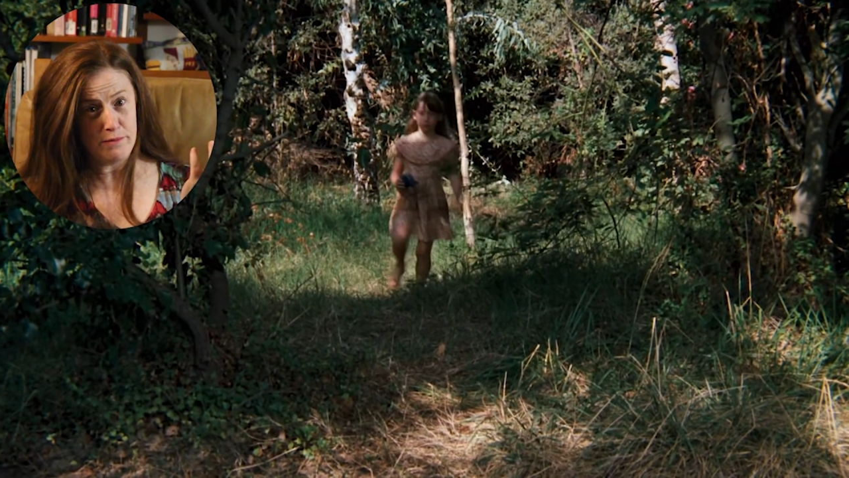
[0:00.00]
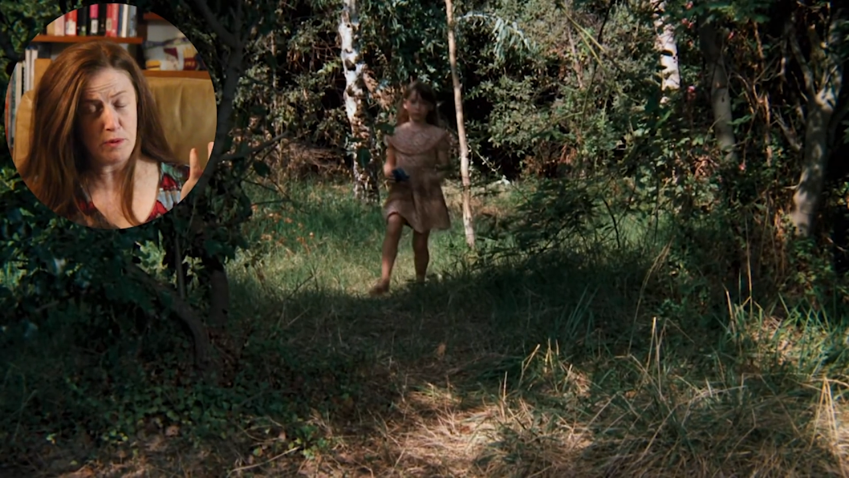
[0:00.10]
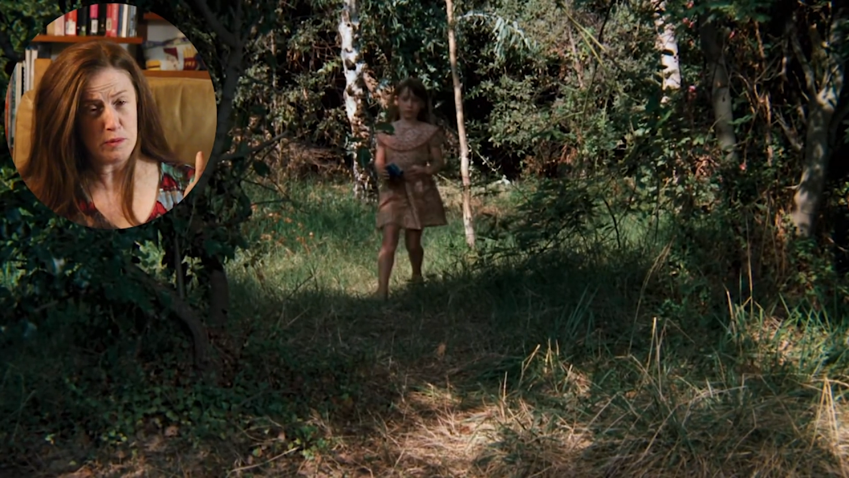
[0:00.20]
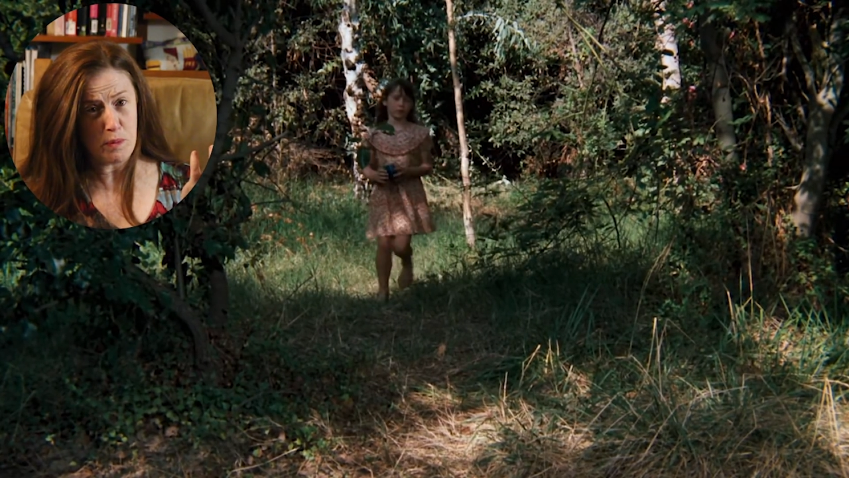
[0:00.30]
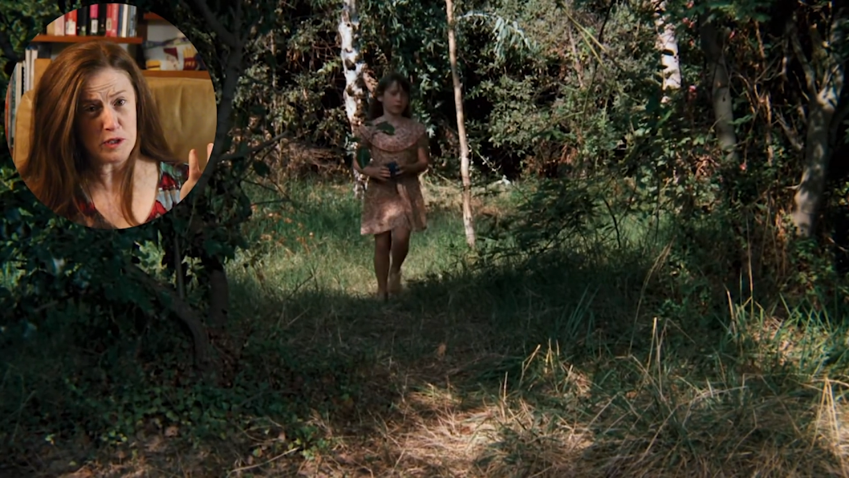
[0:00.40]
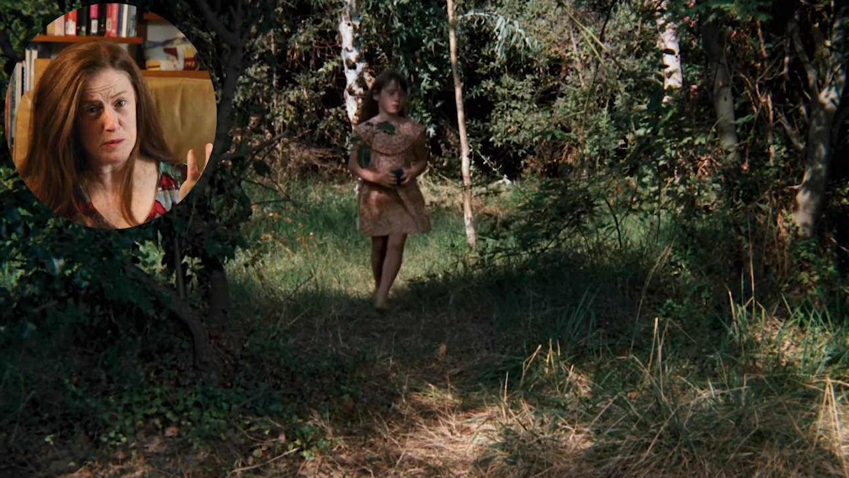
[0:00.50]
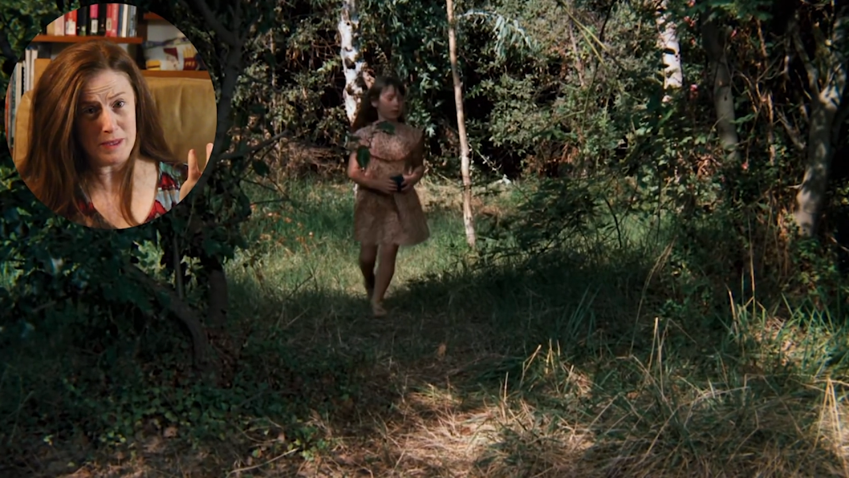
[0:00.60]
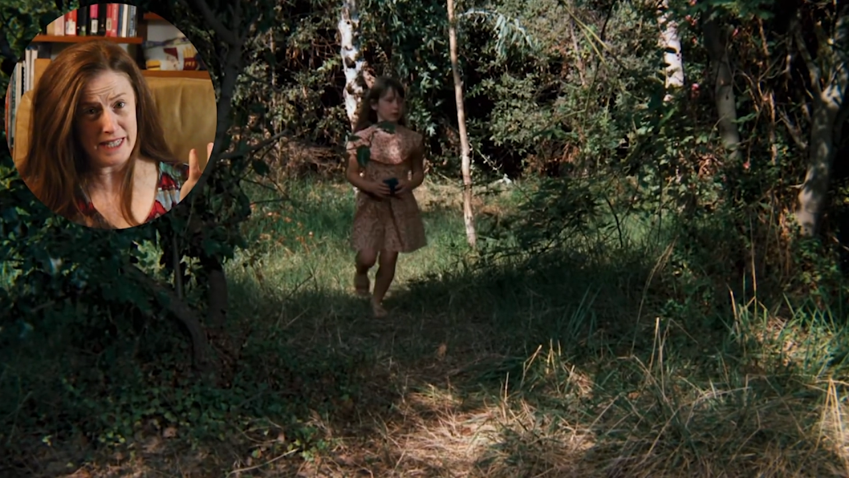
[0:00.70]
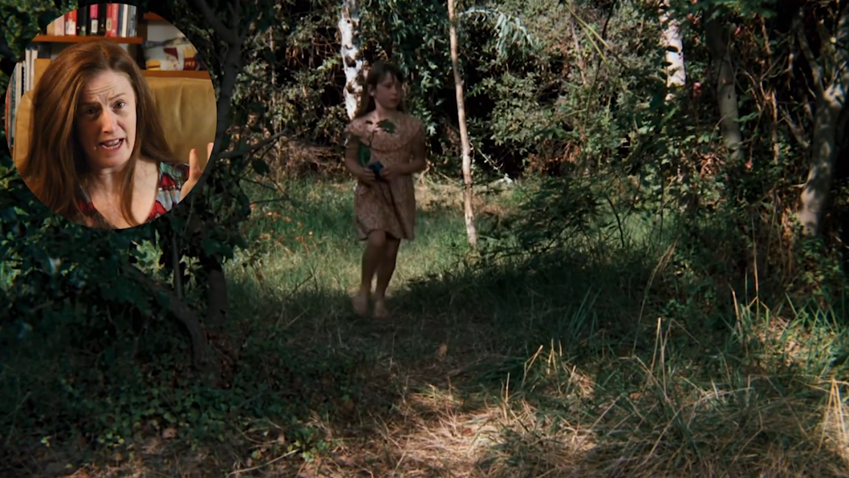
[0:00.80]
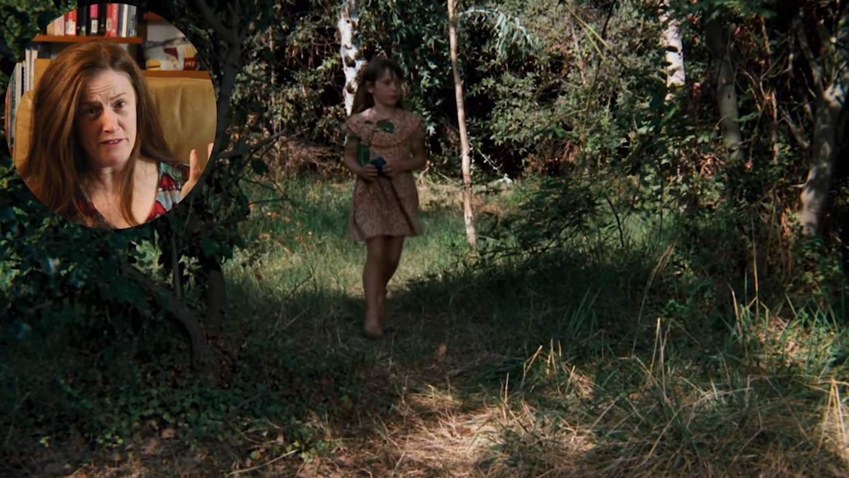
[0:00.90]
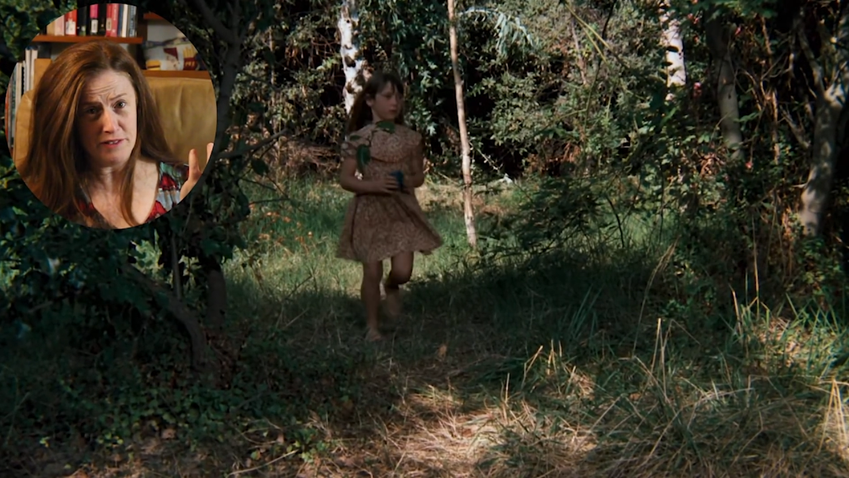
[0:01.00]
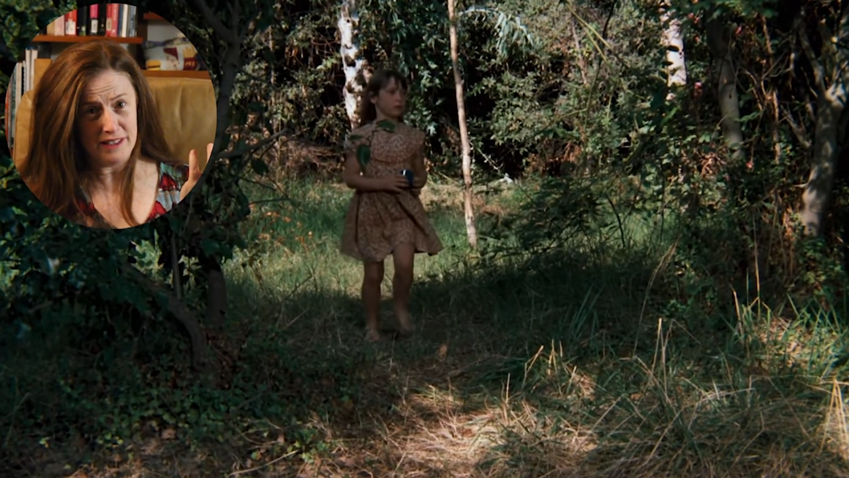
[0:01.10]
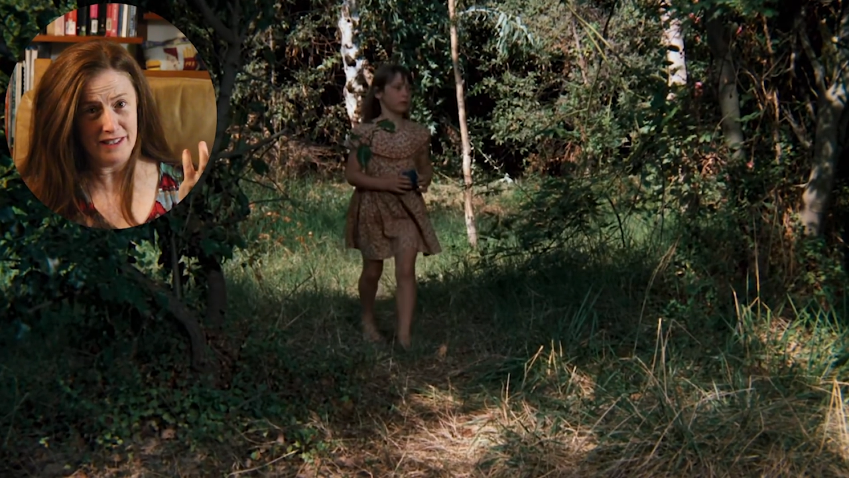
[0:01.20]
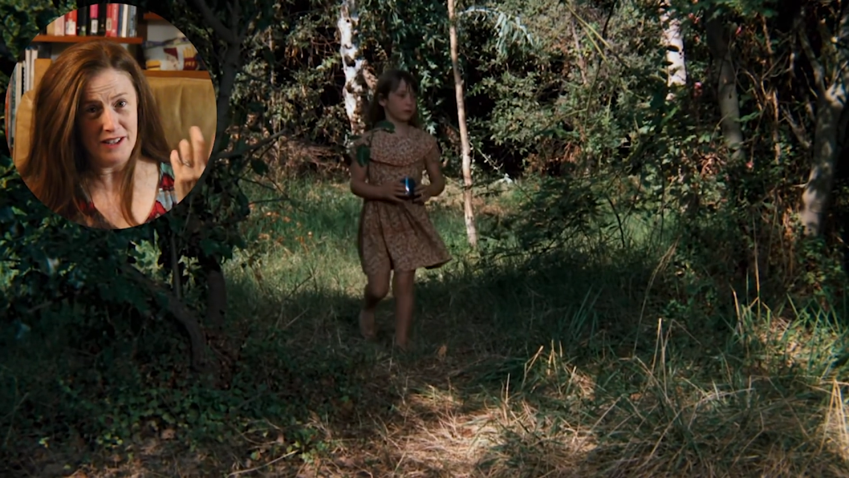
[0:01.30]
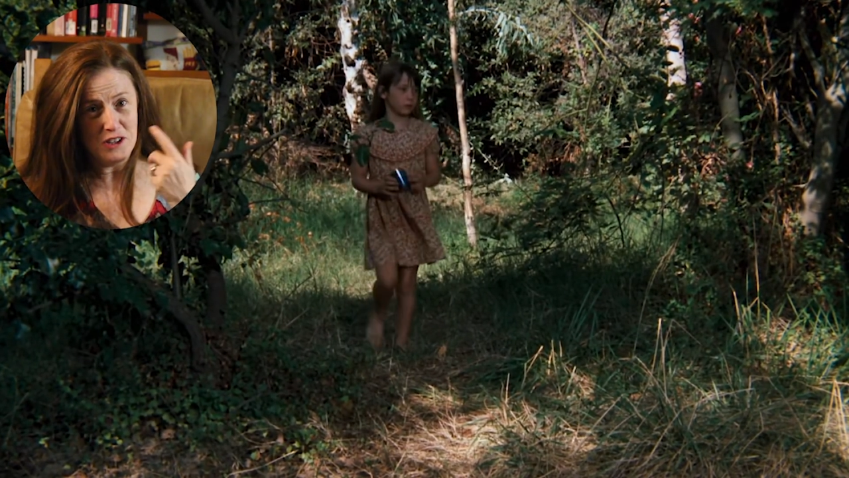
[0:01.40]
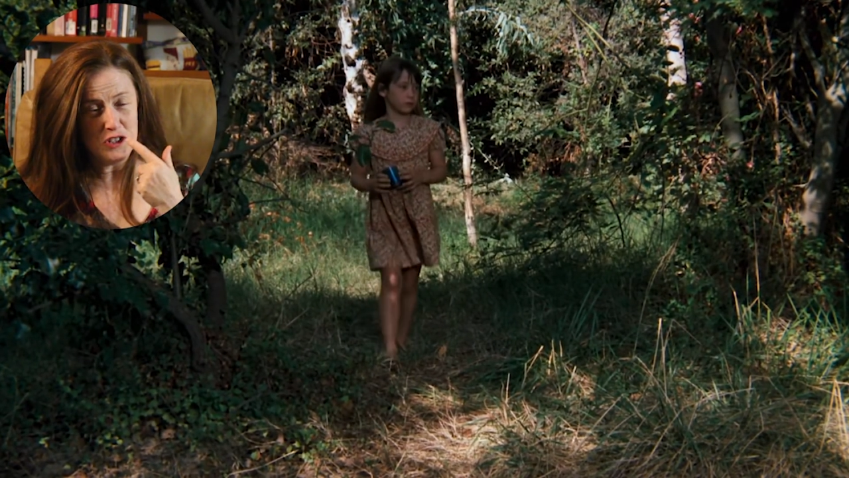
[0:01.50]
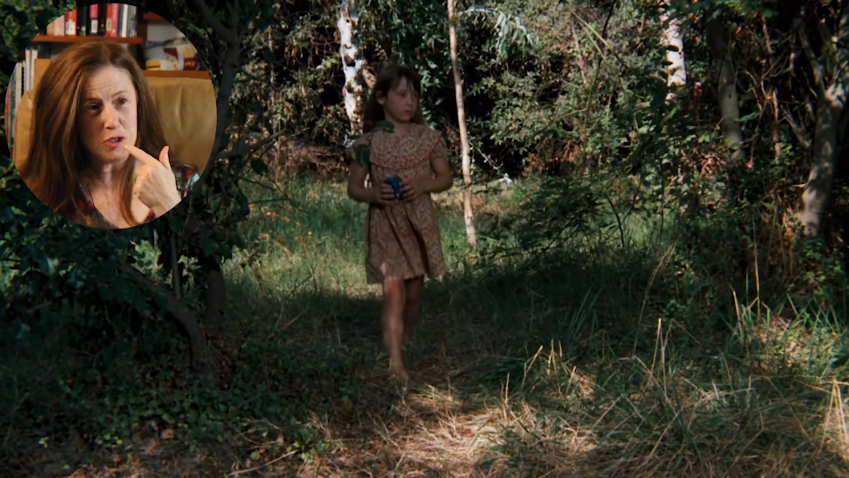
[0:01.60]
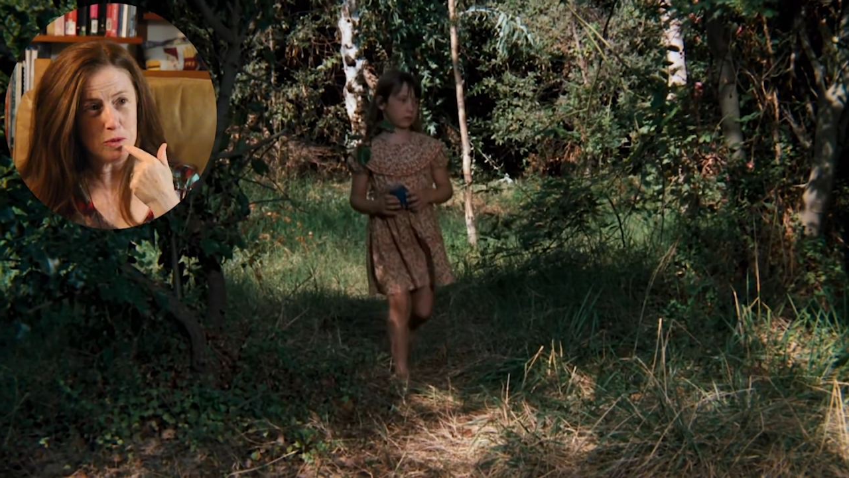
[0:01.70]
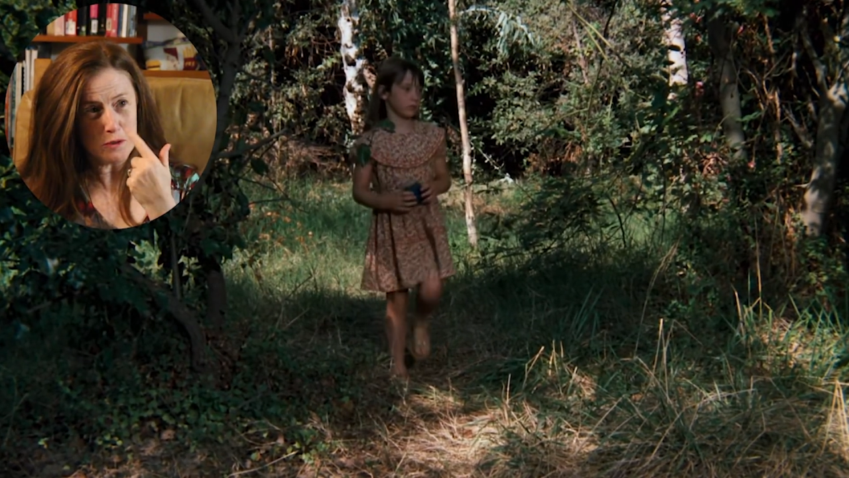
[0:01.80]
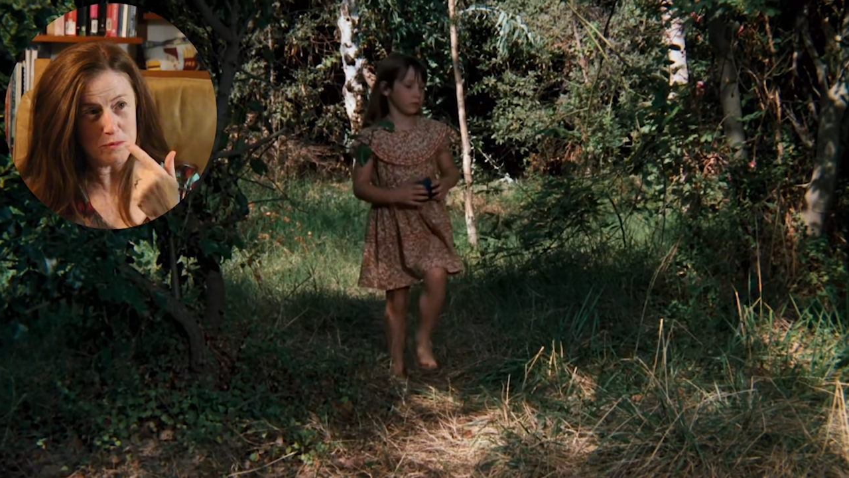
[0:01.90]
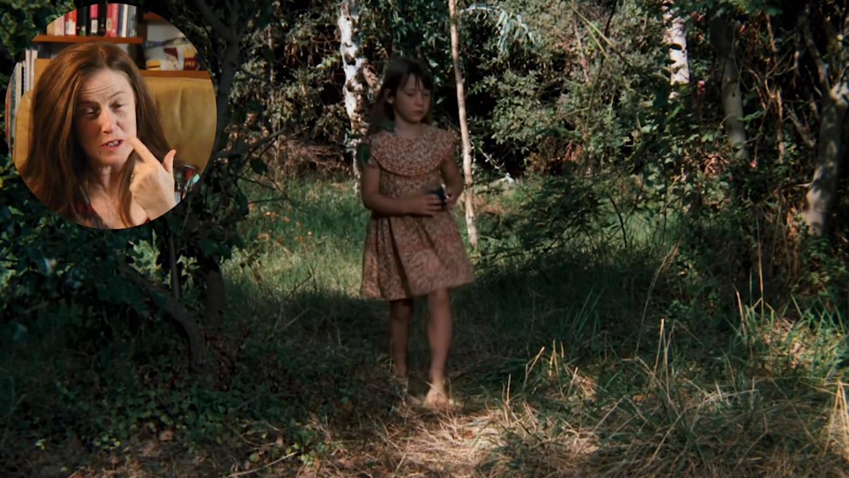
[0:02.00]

supposed to be deaf and she wouldn't be